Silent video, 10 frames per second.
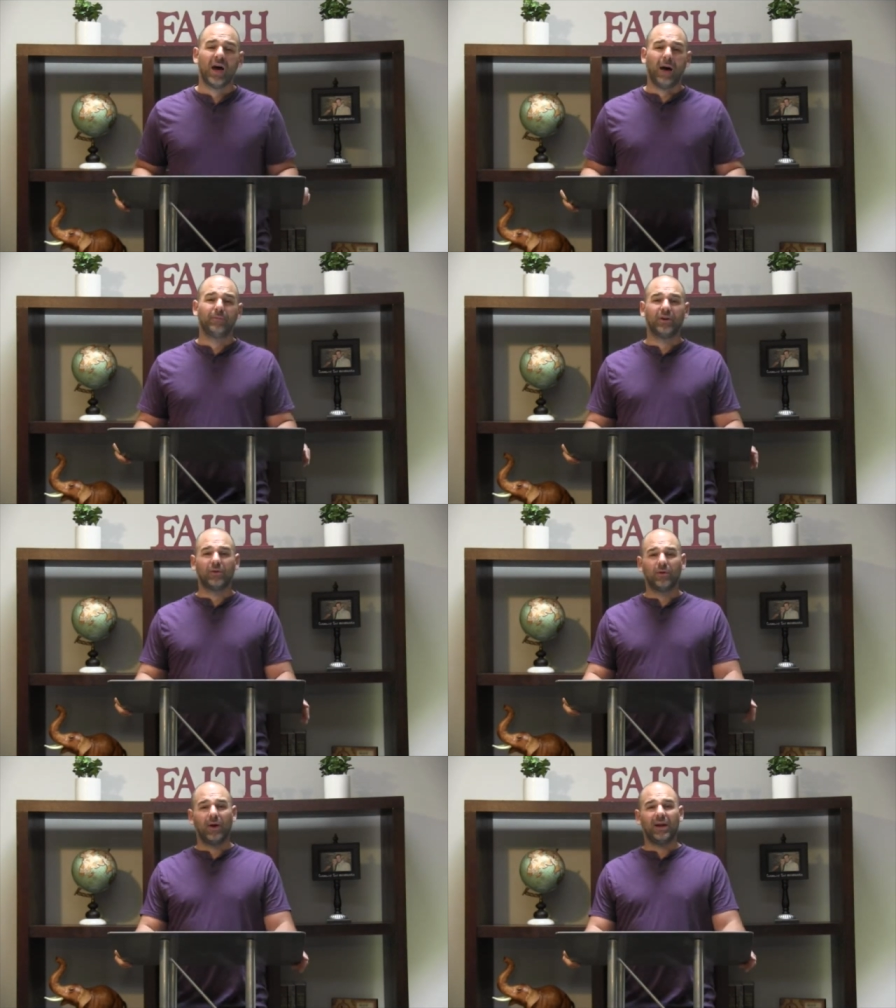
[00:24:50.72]
I'm telling
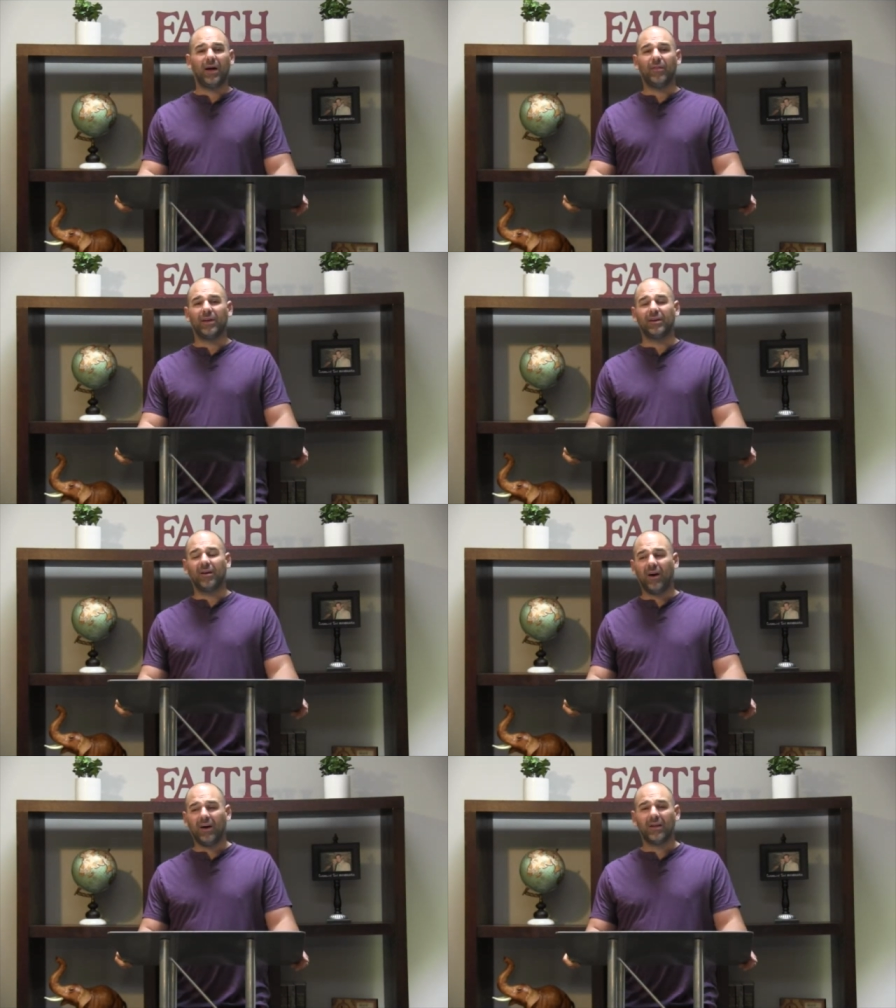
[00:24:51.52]
you right now that
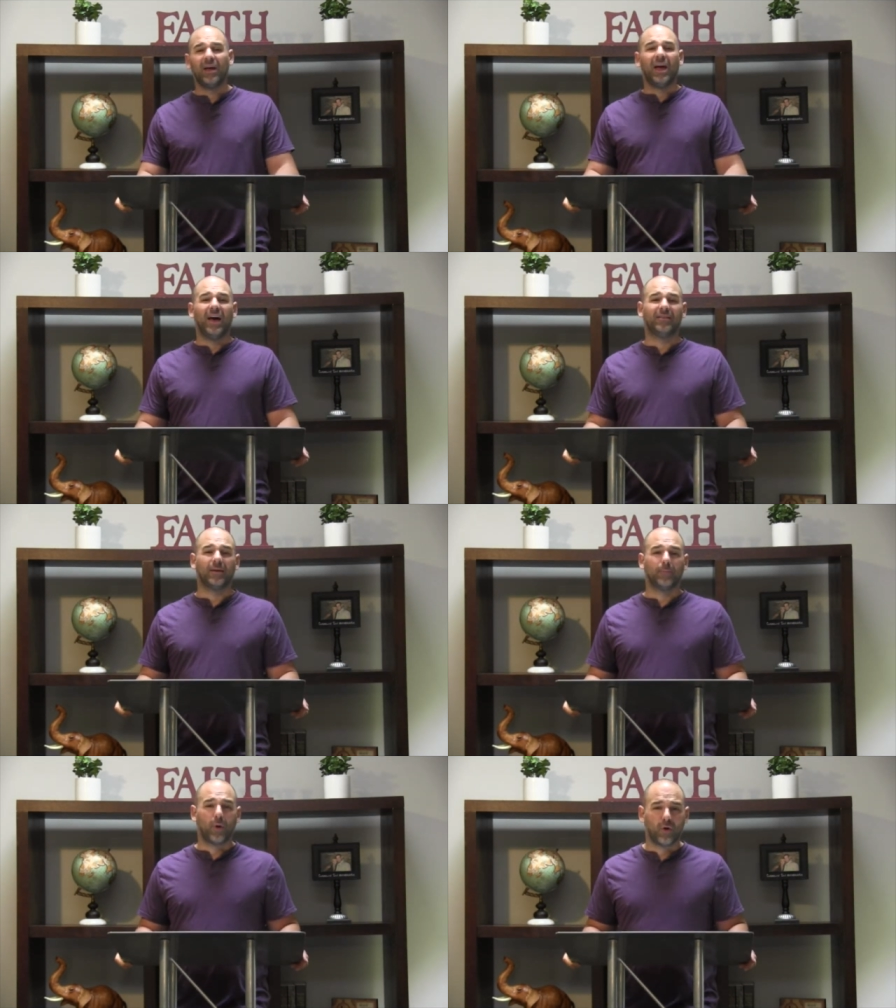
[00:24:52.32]
God has
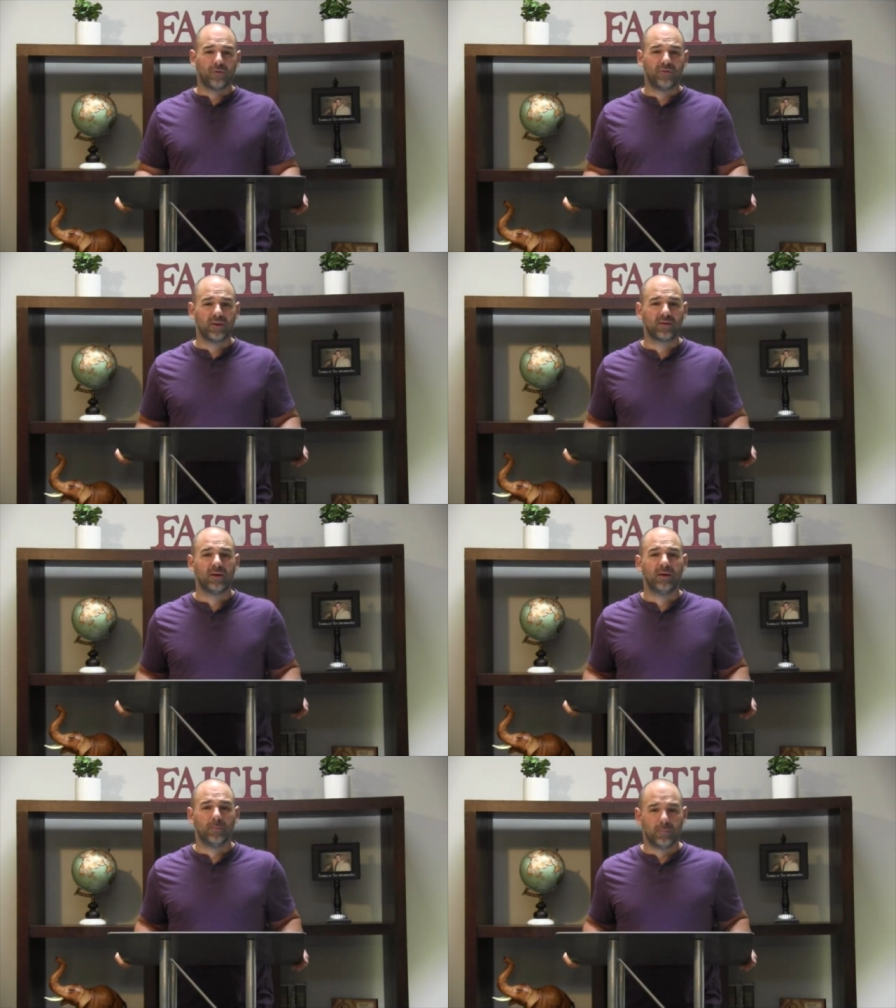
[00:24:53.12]
a perfect
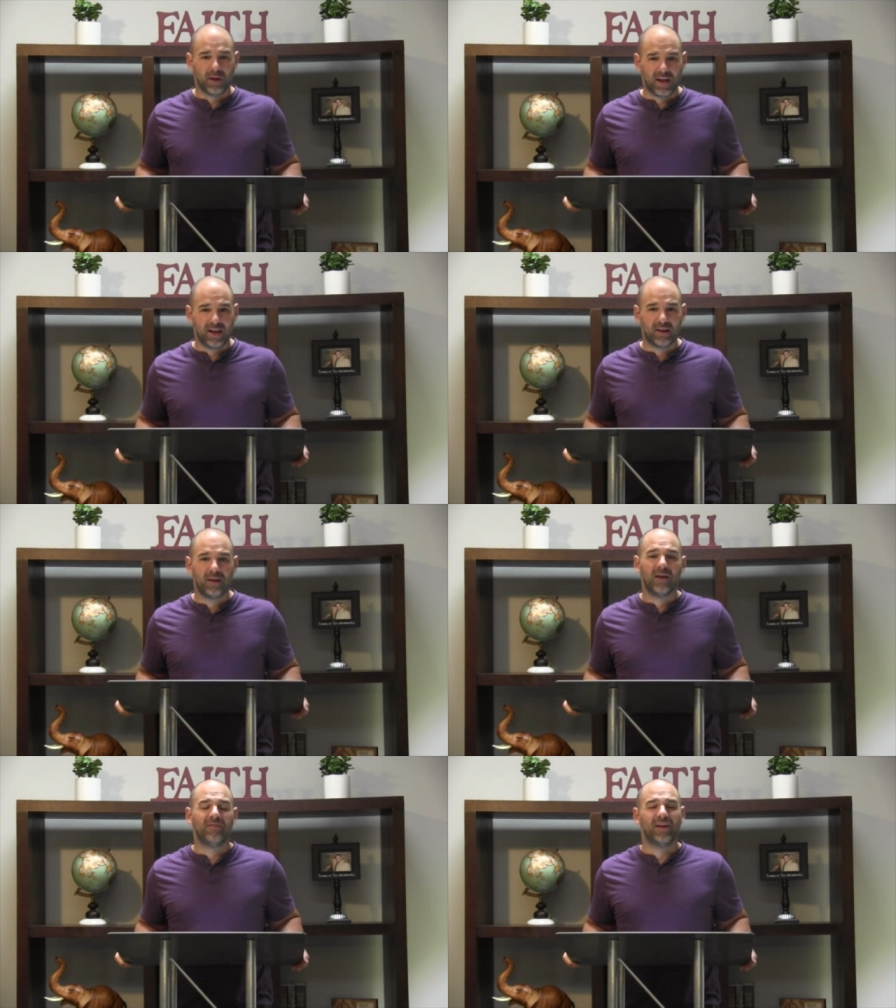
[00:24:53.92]
plan
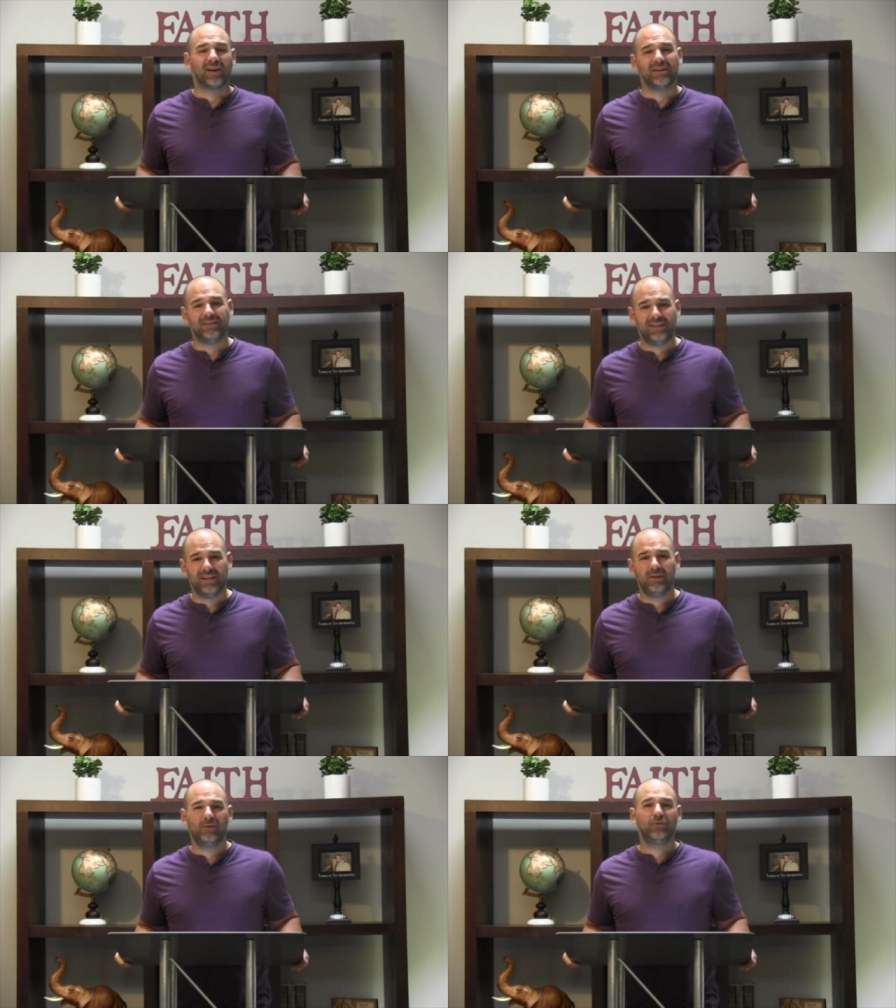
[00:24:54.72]
that
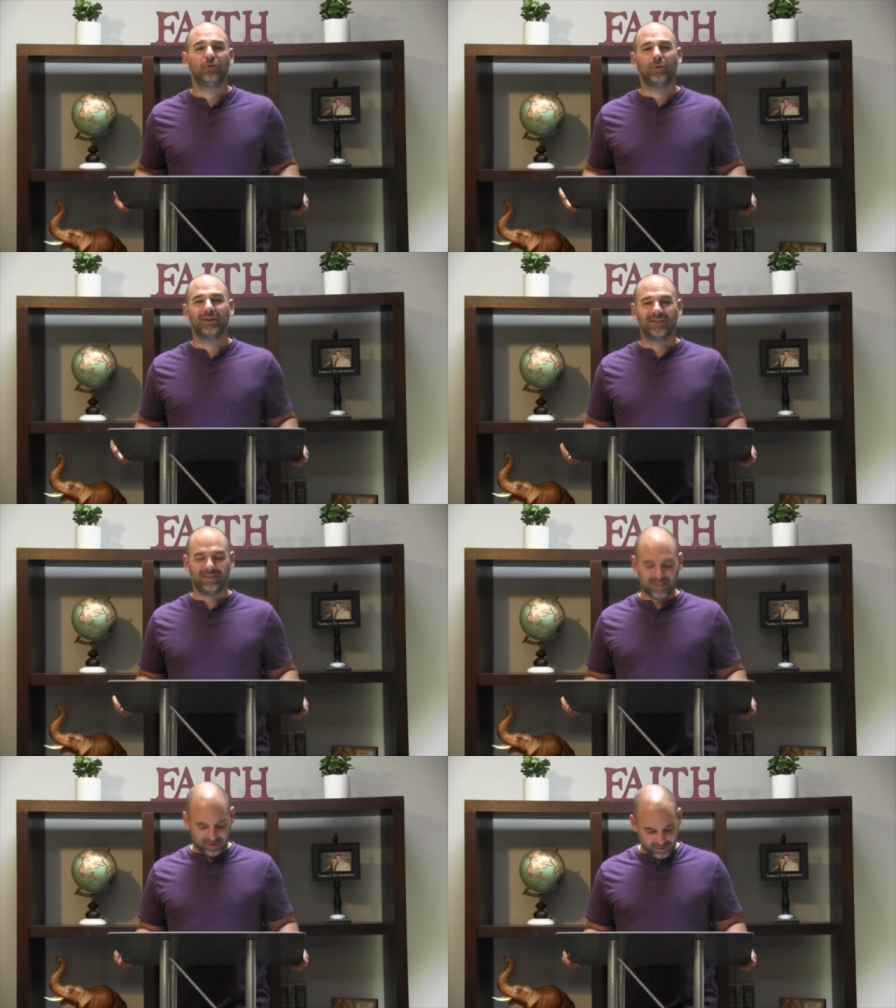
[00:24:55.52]
continues to
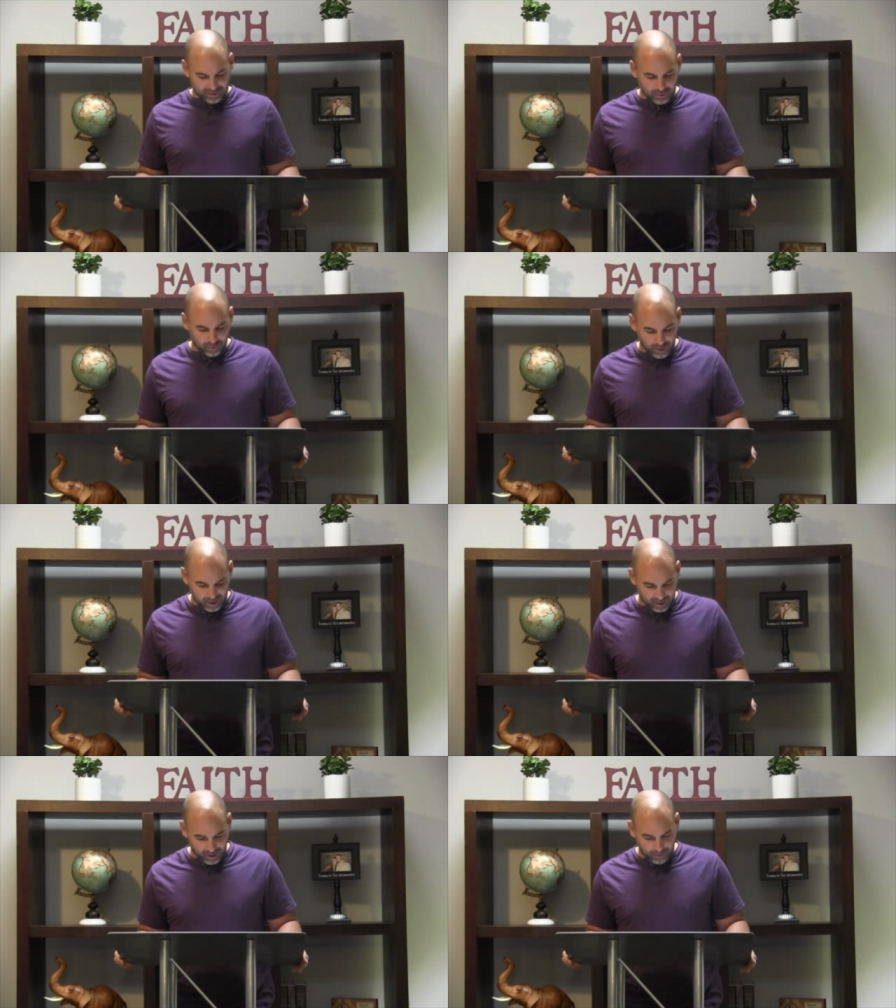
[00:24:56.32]
exist
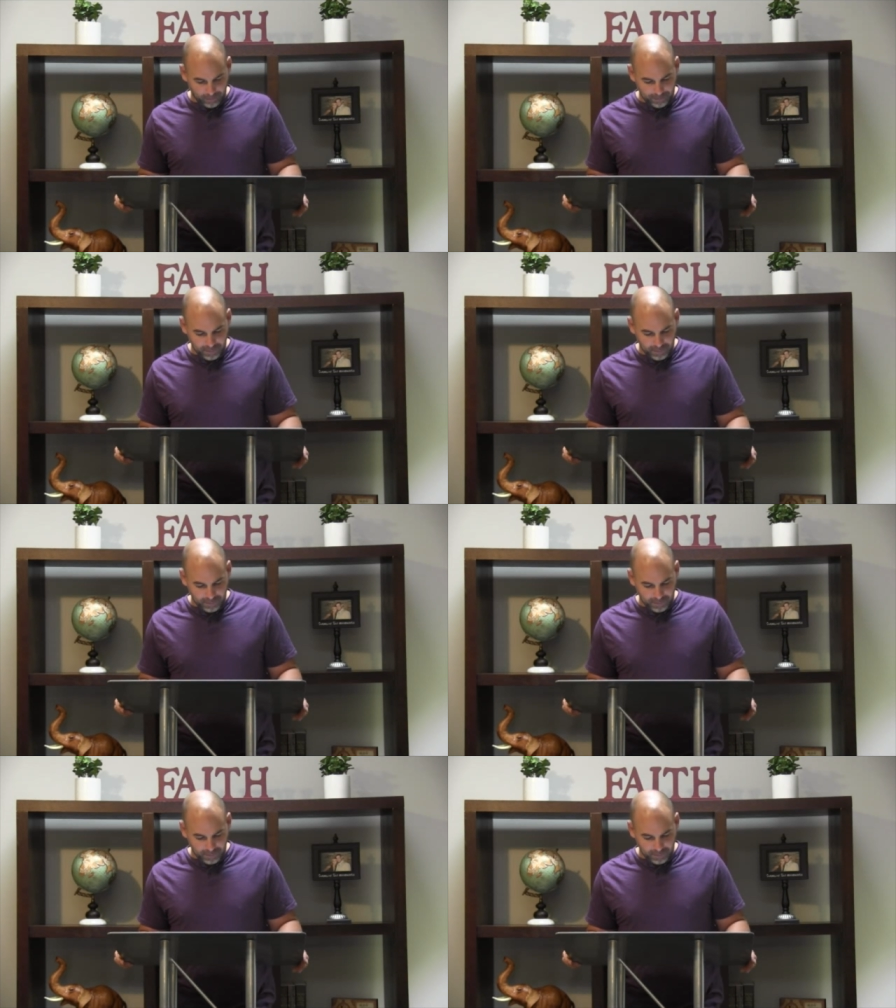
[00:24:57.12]
right now.